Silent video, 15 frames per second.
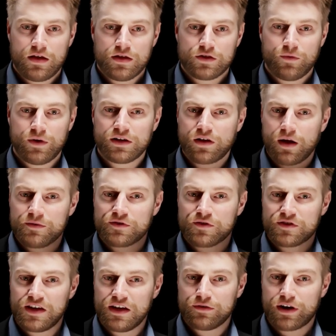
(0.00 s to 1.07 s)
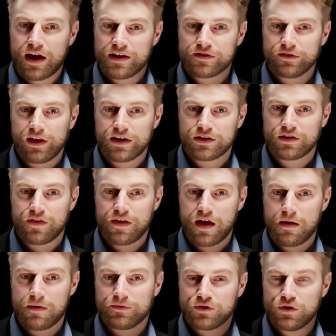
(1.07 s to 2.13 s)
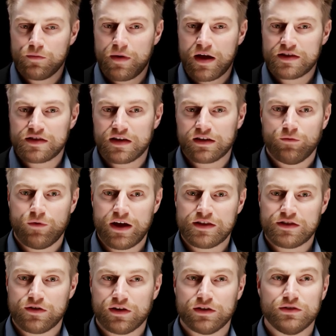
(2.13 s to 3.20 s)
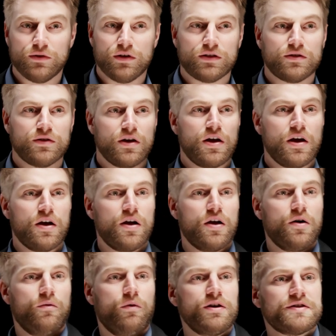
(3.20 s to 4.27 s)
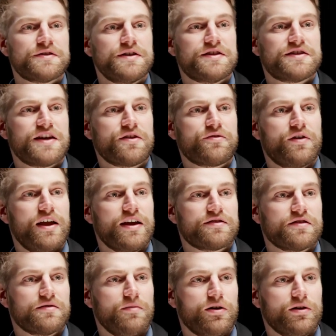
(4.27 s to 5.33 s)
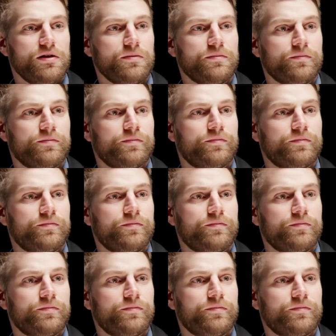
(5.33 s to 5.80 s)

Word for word: So when it comes to secret isolation, there are two basic ways you can do it. One is the central access model,